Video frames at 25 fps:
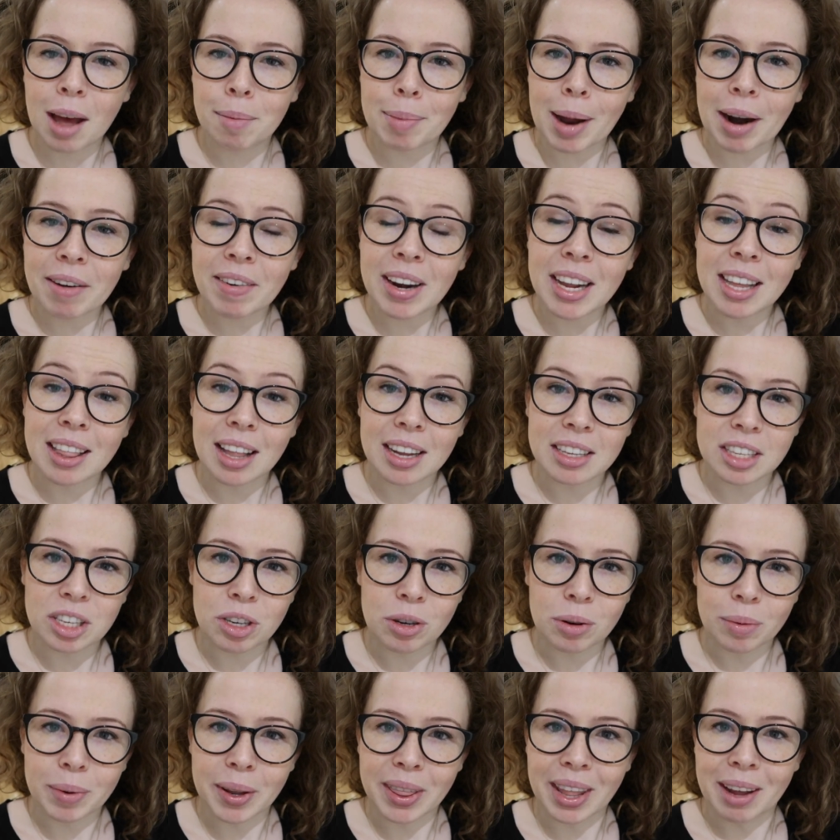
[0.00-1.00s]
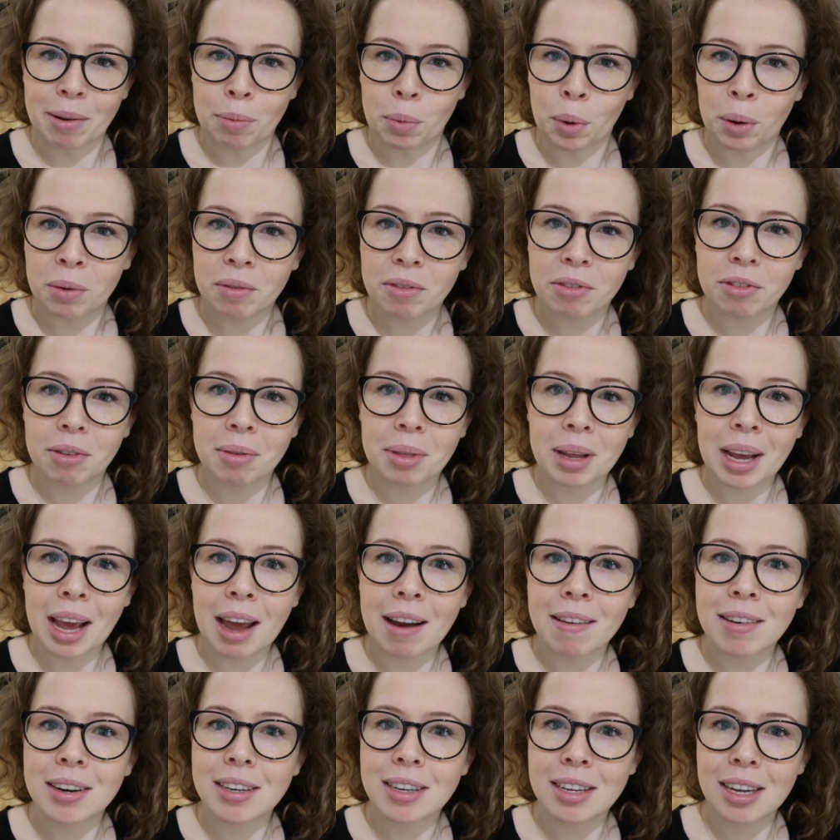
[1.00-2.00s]
Apparently that's not what they want from the
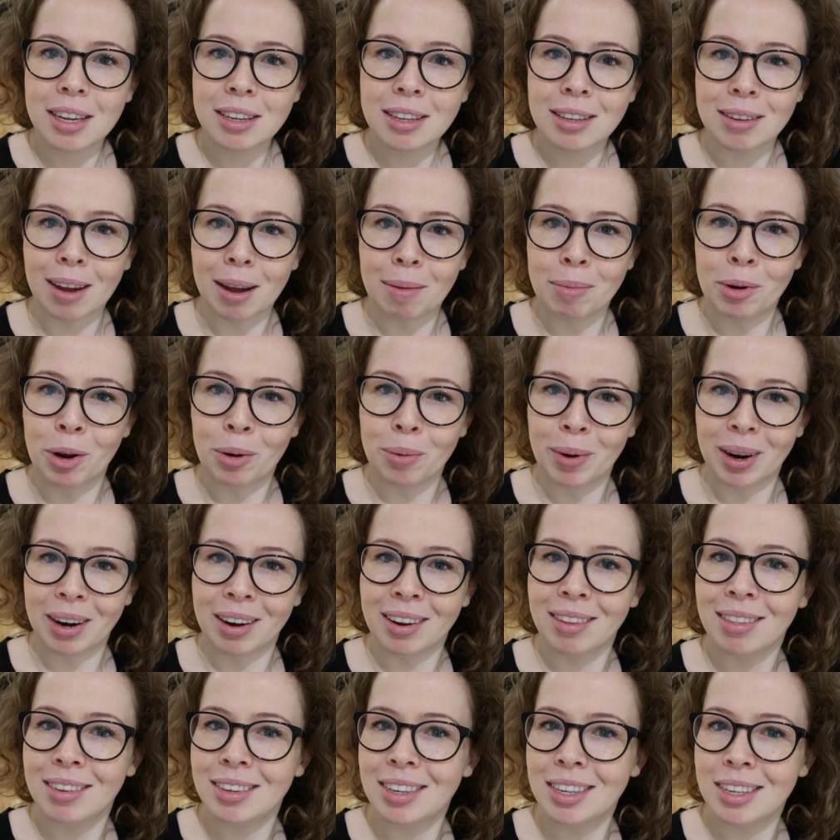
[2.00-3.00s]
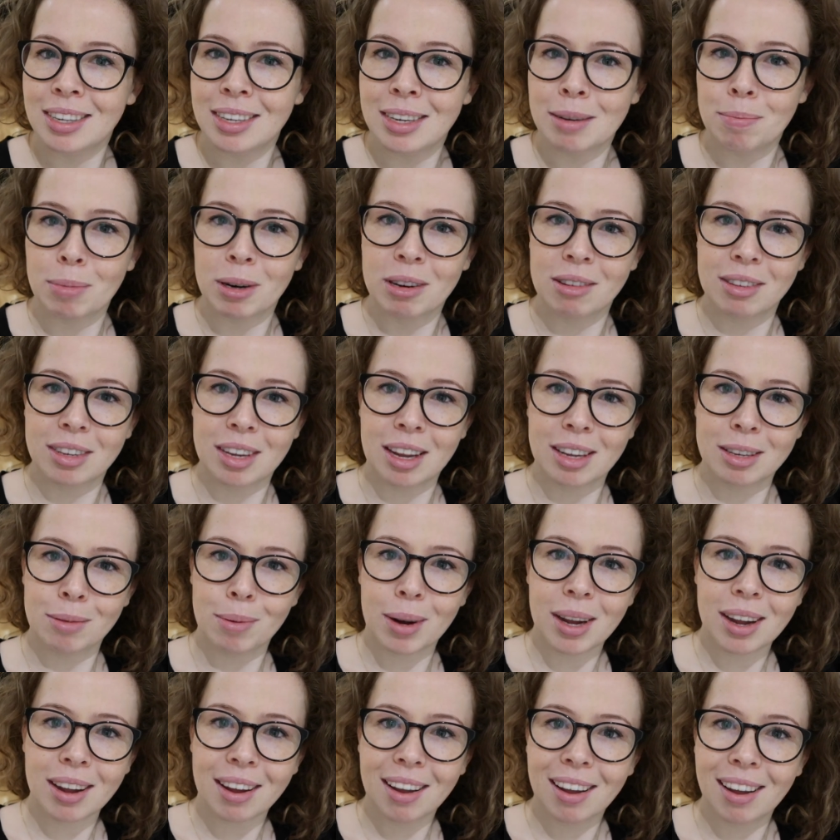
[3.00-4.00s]
character, so I'm not wearing the Disney princess
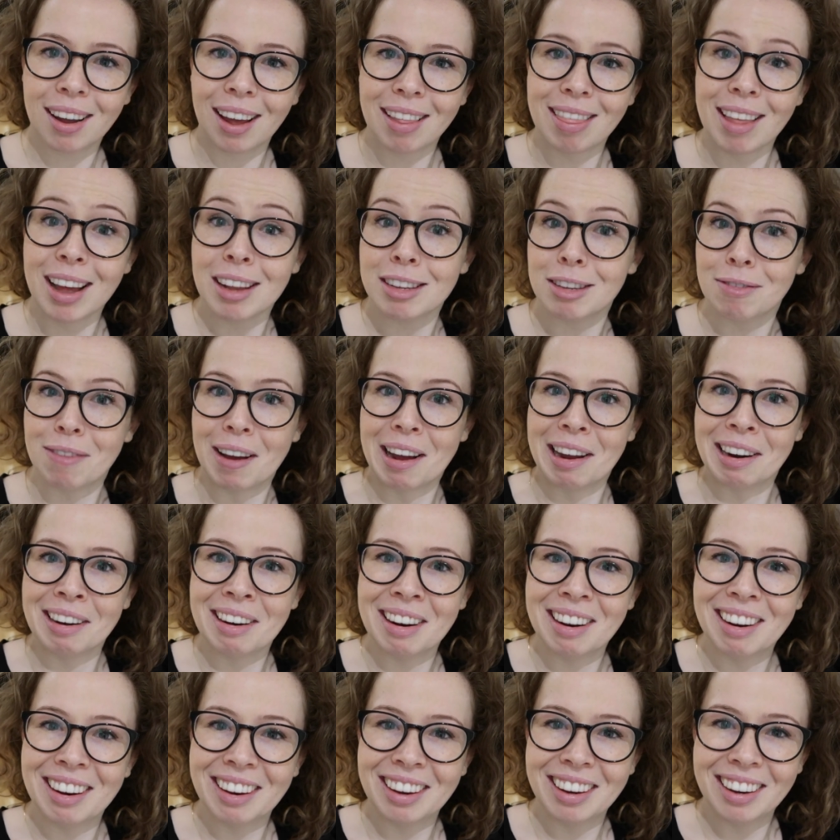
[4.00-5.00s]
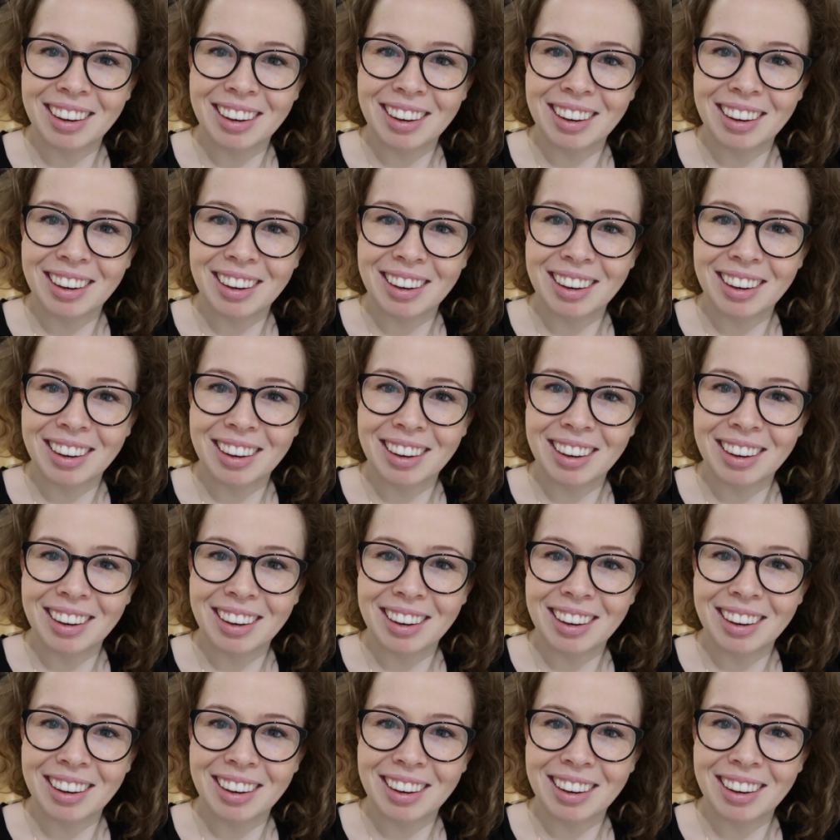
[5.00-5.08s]
wig, and that's fine.